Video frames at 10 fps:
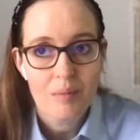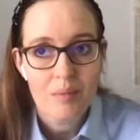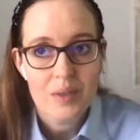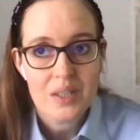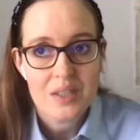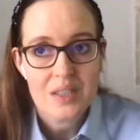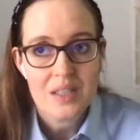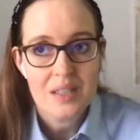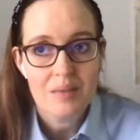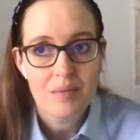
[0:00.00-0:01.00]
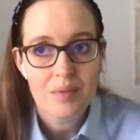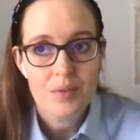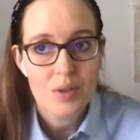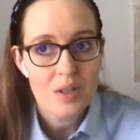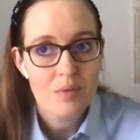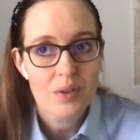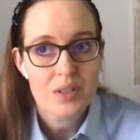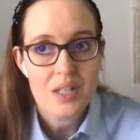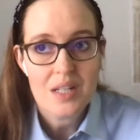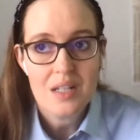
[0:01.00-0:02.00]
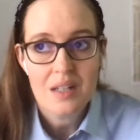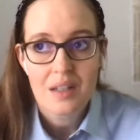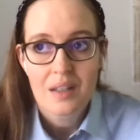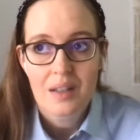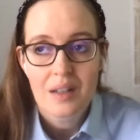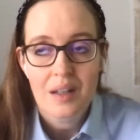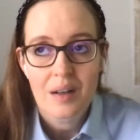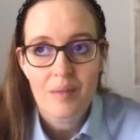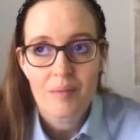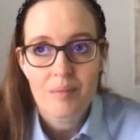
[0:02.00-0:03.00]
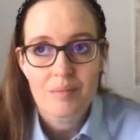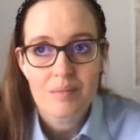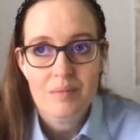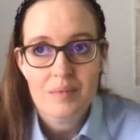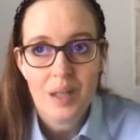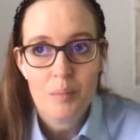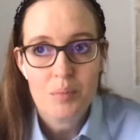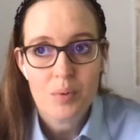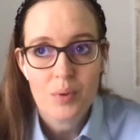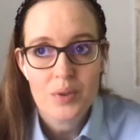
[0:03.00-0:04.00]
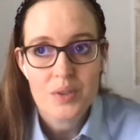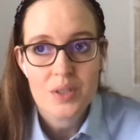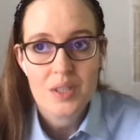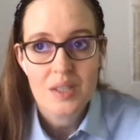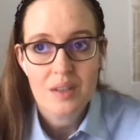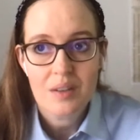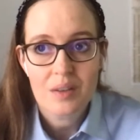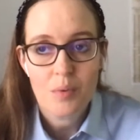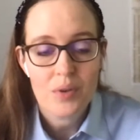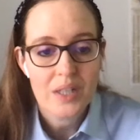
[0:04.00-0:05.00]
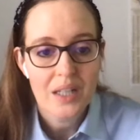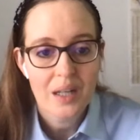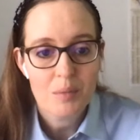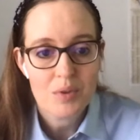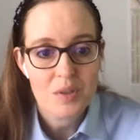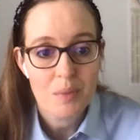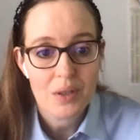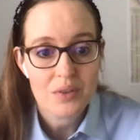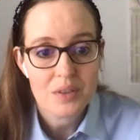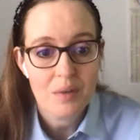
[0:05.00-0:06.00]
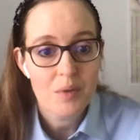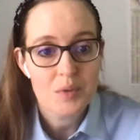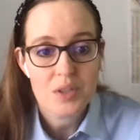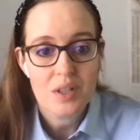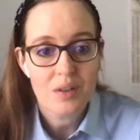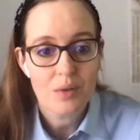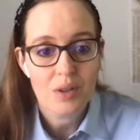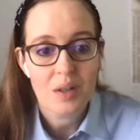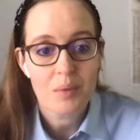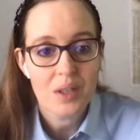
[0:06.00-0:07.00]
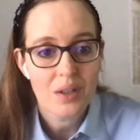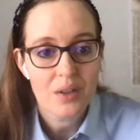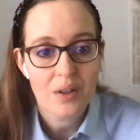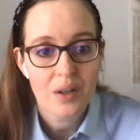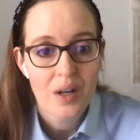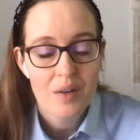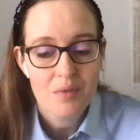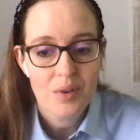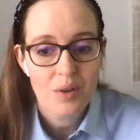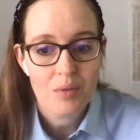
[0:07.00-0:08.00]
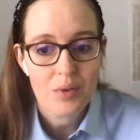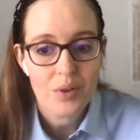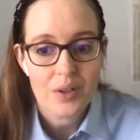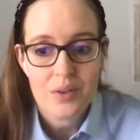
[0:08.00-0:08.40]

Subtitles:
We could see Trinity University, up towards Loop 410, up towards the medical center. It was incredibly clear from the overlook.